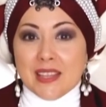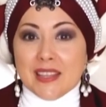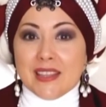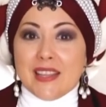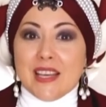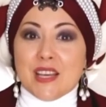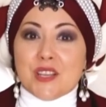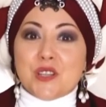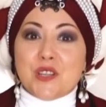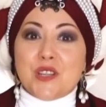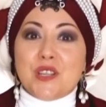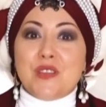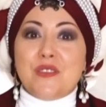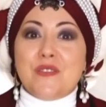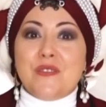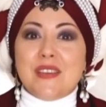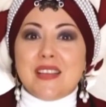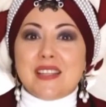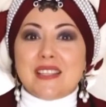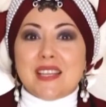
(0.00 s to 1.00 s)
Even
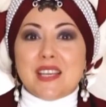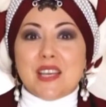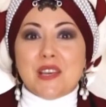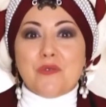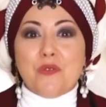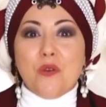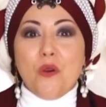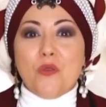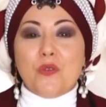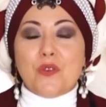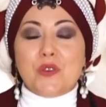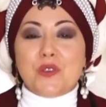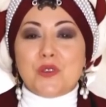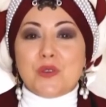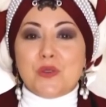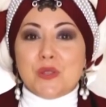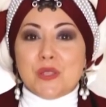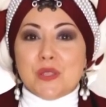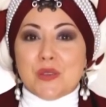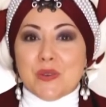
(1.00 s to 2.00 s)
without seeing
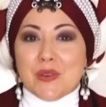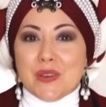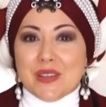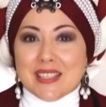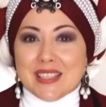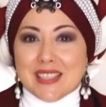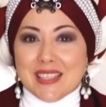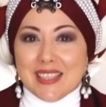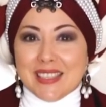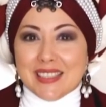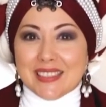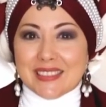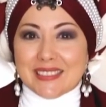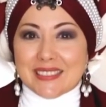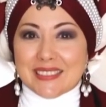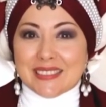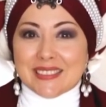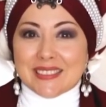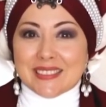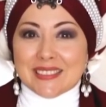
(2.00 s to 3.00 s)
it, you
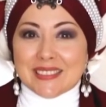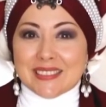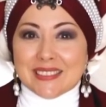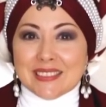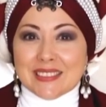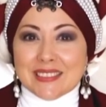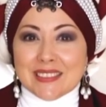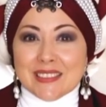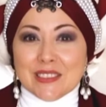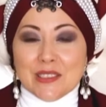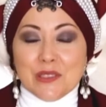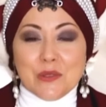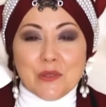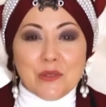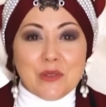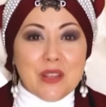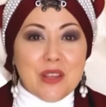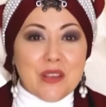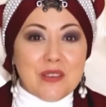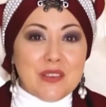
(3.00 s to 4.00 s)
feel the faint
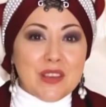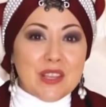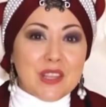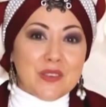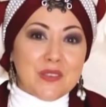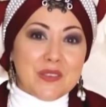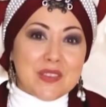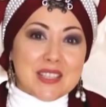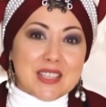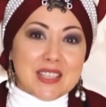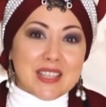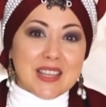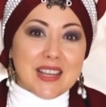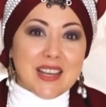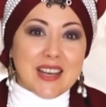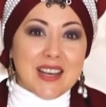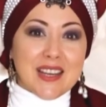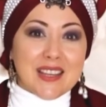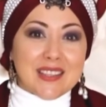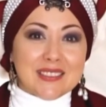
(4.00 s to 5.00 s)
breath of wind.
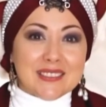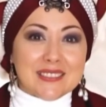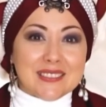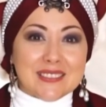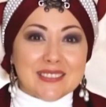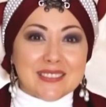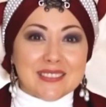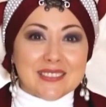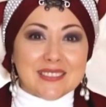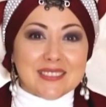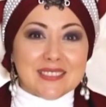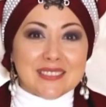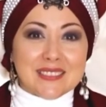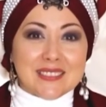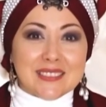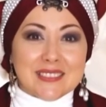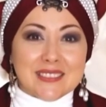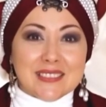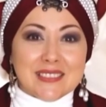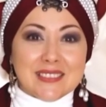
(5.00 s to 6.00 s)

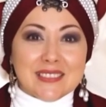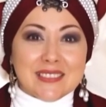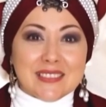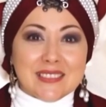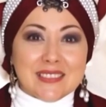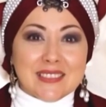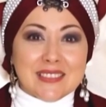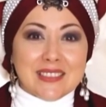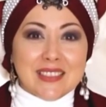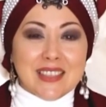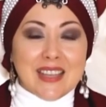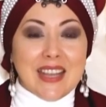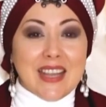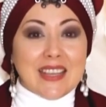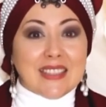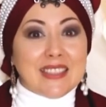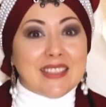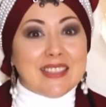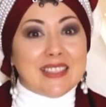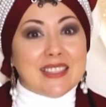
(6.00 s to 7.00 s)
This is the
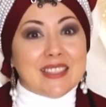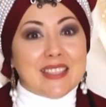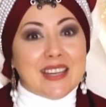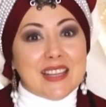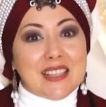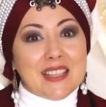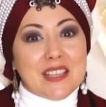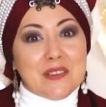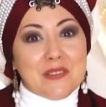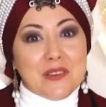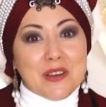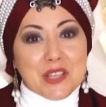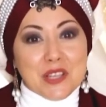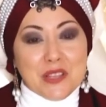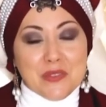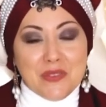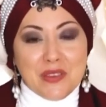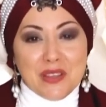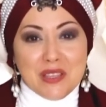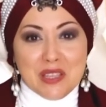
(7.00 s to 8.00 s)
breath of your
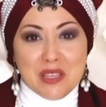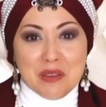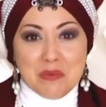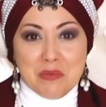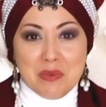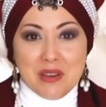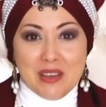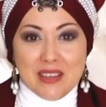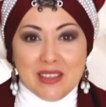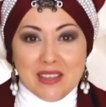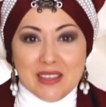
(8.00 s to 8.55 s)
anome.